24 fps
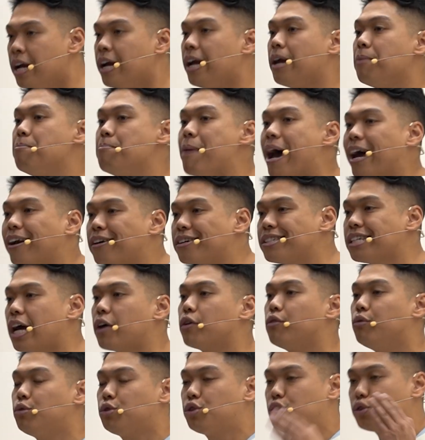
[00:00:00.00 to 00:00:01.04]
It matters how
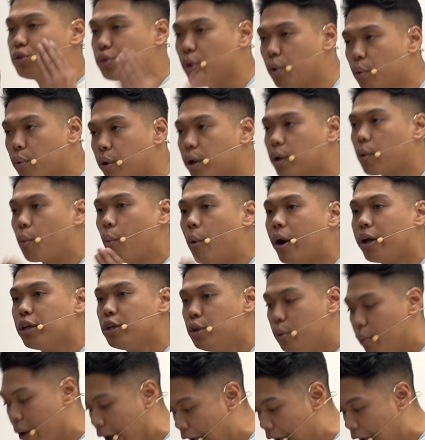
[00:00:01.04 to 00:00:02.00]
you steward what you